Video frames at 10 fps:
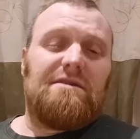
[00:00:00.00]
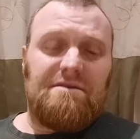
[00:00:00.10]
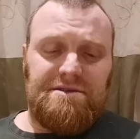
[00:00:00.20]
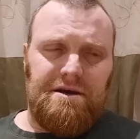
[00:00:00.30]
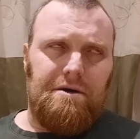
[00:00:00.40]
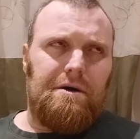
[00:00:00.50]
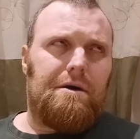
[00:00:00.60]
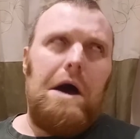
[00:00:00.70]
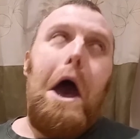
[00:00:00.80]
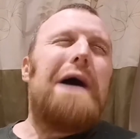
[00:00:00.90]

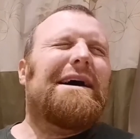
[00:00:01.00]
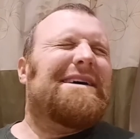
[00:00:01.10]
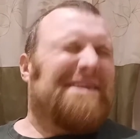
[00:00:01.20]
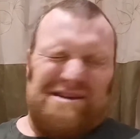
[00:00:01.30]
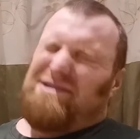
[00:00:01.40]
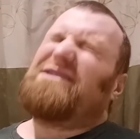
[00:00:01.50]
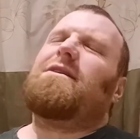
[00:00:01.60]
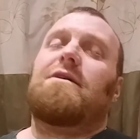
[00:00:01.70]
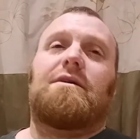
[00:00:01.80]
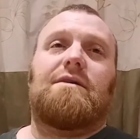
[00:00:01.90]
So,
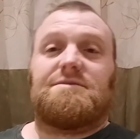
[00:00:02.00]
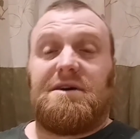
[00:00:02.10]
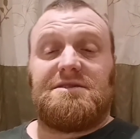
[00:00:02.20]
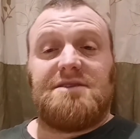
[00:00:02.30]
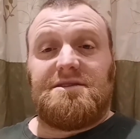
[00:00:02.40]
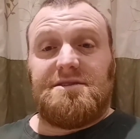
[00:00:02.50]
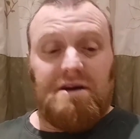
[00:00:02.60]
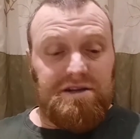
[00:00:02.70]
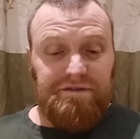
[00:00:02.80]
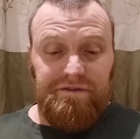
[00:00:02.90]
as much as that
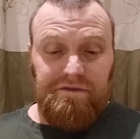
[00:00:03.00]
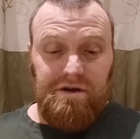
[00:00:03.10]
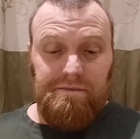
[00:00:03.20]
sucks for